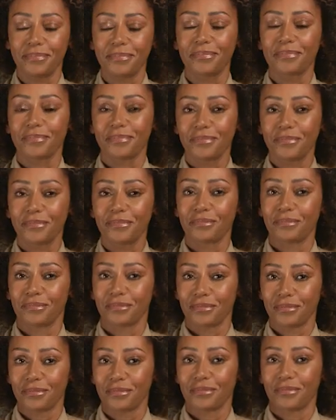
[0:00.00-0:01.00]

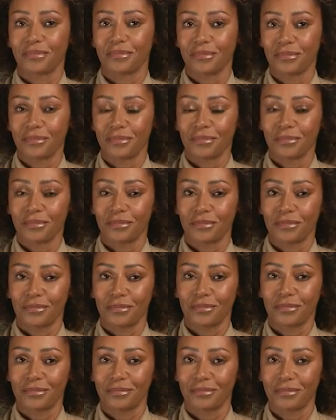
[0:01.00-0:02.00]

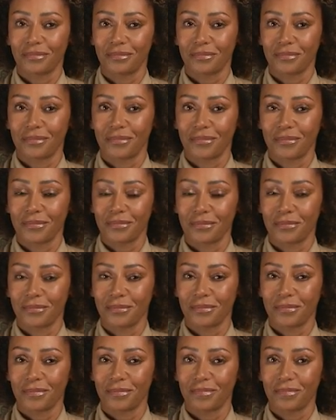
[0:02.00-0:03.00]

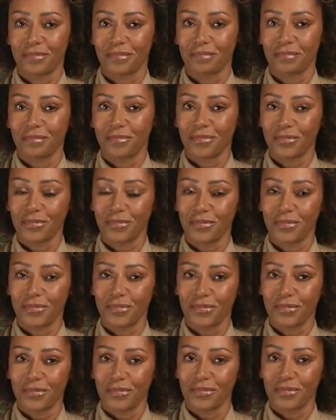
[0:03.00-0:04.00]

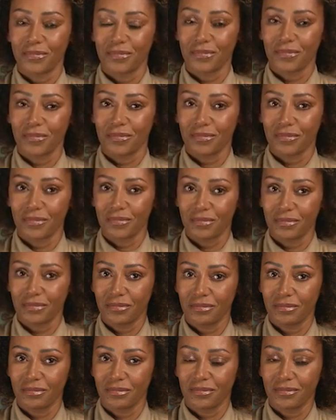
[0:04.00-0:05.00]

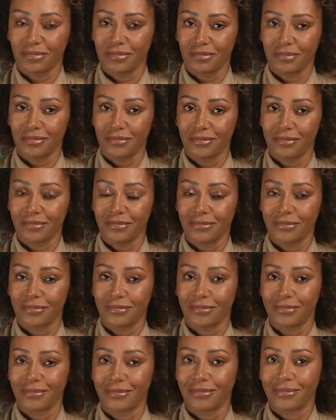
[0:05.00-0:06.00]

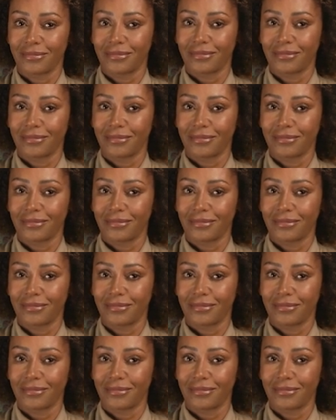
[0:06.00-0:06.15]
(silent)